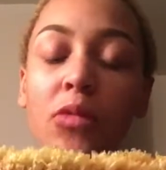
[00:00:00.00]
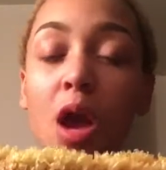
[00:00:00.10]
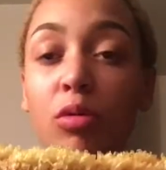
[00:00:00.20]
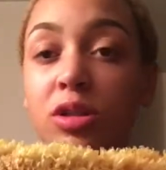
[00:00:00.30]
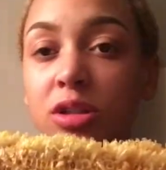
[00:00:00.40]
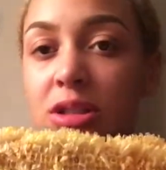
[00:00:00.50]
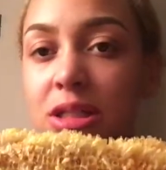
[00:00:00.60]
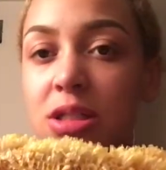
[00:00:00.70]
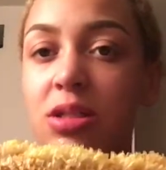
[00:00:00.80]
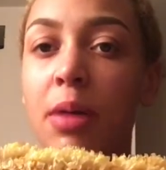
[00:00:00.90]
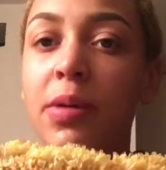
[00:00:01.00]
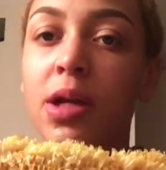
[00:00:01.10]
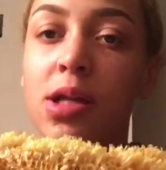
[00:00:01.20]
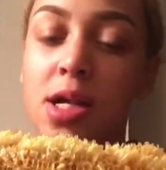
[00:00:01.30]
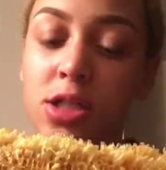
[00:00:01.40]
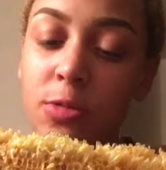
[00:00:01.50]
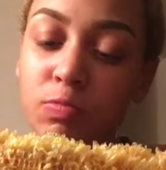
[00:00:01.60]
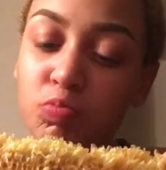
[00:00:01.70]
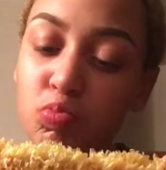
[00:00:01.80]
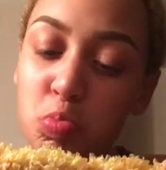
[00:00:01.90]
I really just need to stop being lazy
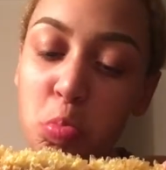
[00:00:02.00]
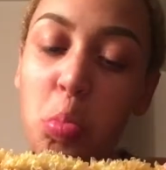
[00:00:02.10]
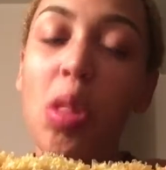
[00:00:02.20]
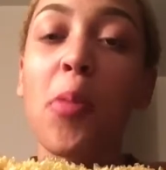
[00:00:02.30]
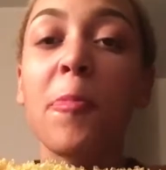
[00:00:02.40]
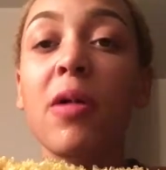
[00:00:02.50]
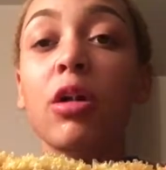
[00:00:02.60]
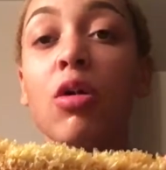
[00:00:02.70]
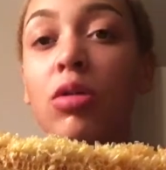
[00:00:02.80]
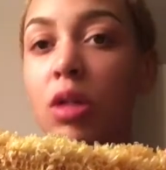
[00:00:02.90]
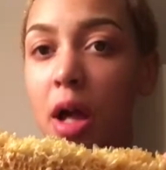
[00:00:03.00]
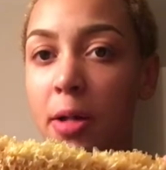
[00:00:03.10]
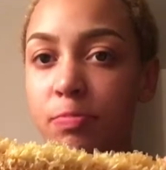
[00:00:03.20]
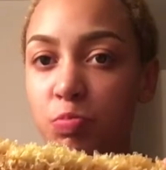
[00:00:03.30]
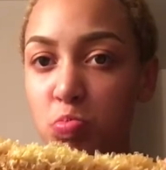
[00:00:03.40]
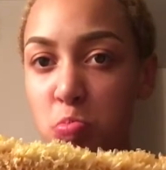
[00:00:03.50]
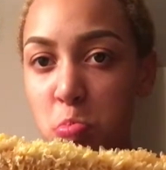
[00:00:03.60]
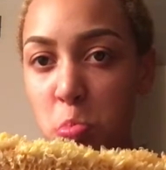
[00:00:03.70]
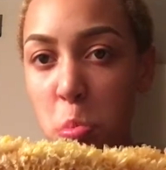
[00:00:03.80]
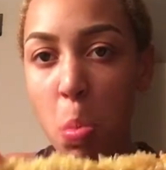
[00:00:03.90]
and go online.
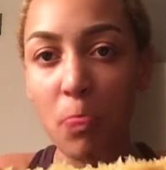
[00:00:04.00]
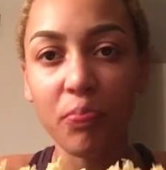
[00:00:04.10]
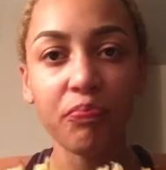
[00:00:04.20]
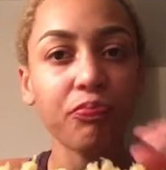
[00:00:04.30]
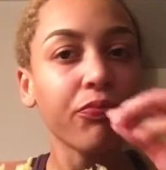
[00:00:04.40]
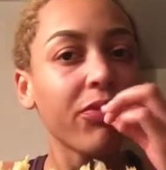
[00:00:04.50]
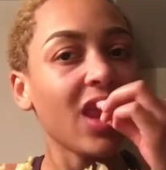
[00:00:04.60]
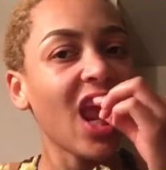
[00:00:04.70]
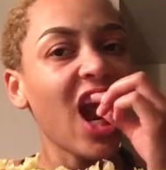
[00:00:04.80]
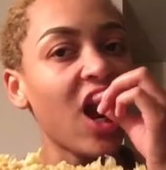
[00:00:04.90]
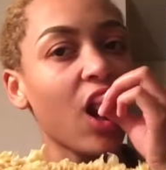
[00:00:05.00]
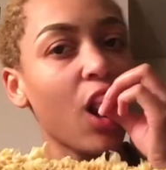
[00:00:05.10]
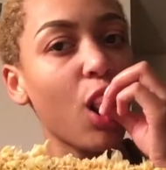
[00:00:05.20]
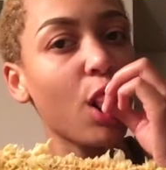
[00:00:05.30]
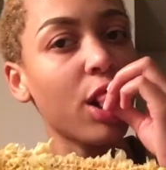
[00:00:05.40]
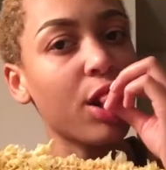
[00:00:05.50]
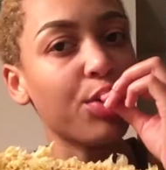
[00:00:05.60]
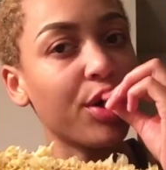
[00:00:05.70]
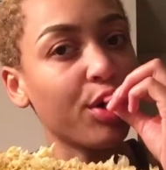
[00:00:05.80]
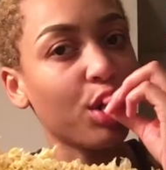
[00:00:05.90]
Excuse
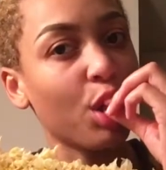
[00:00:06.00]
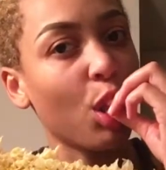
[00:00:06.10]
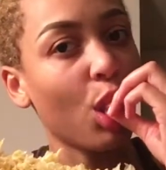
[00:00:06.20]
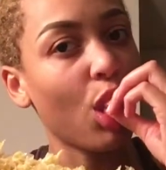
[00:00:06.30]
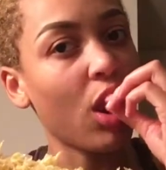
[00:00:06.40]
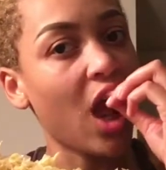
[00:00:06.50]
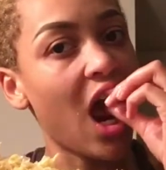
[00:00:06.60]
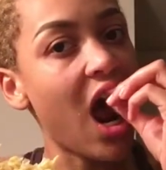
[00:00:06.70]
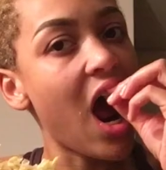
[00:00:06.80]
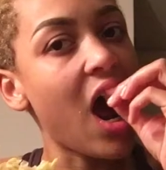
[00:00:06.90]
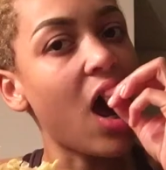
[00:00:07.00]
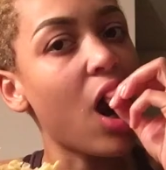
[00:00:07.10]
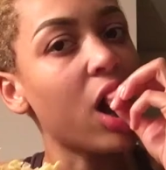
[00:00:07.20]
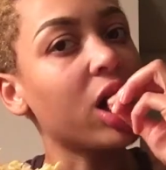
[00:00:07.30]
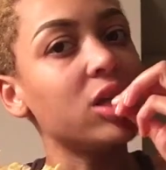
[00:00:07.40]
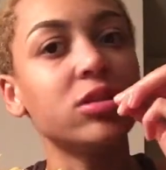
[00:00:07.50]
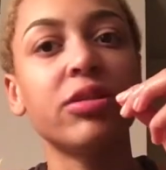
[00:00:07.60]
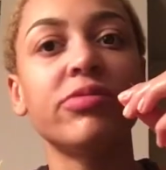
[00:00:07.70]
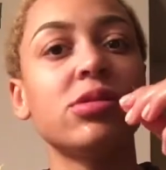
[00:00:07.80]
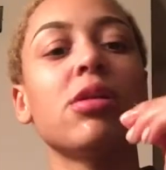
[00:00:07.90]
me. Getting
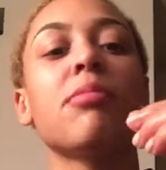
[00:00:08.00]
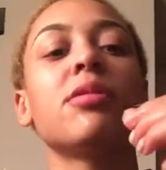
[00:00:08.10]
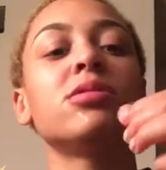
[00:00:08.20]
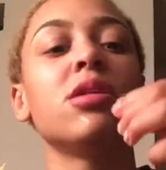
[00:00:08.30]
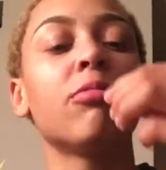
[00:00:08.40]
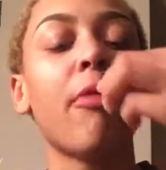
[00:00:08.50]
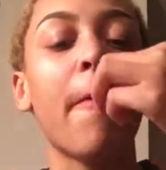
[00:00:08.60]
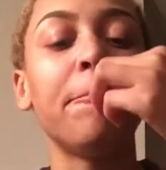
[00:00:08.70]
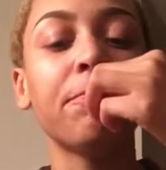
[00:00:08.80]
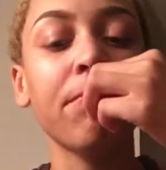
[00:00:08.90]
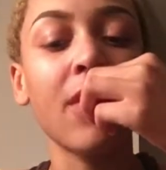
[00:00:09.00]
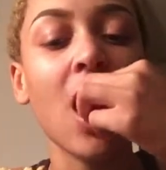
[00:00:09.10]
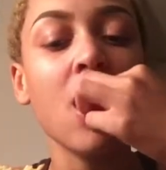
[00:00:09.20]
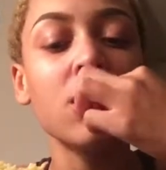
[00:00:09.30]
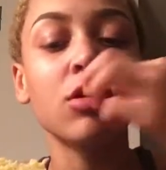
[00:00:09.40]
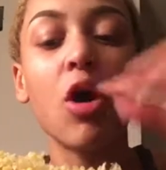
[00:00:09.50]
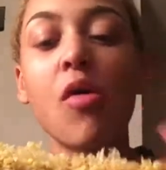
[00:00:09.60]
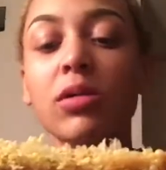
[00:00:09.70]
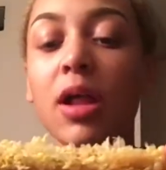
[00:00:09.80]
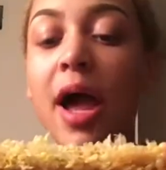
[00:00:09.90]
stuff stuck in my teeth, but go
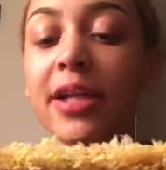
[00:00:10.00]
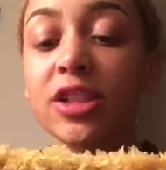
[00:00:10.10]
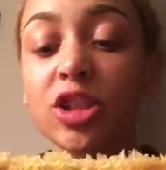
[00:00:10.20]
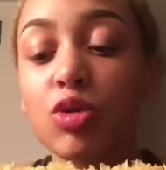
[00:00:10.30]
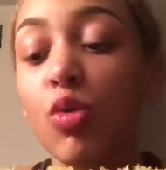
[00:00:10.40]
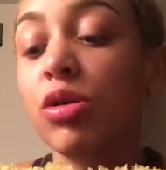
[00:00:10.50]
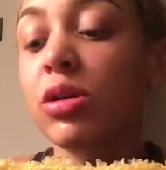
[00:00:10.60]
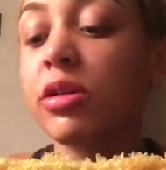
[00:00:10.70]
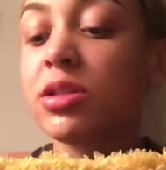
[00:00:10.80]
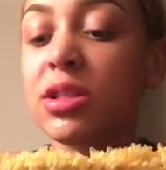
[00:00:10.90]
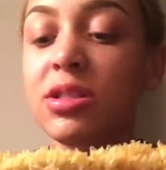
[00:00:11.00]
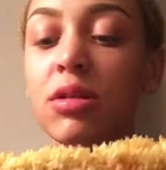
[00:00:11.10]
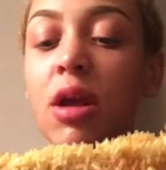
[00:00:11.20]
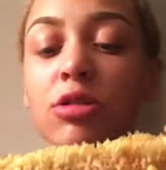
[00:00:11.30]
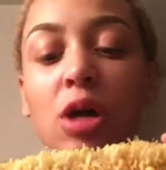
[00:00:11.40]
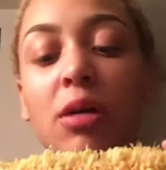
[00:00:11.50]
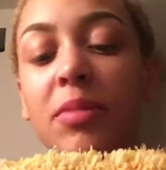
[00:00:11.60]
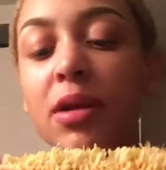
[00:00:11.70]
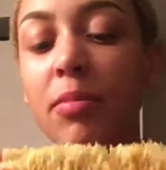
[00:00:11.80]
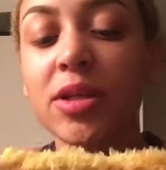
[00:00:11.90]
online and just order the seasoning so I can
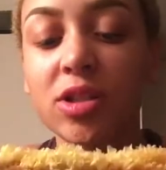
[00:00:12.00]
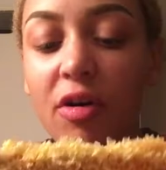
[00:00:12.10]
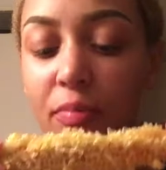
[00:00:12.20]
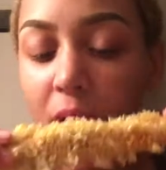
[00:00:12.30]
make it myself.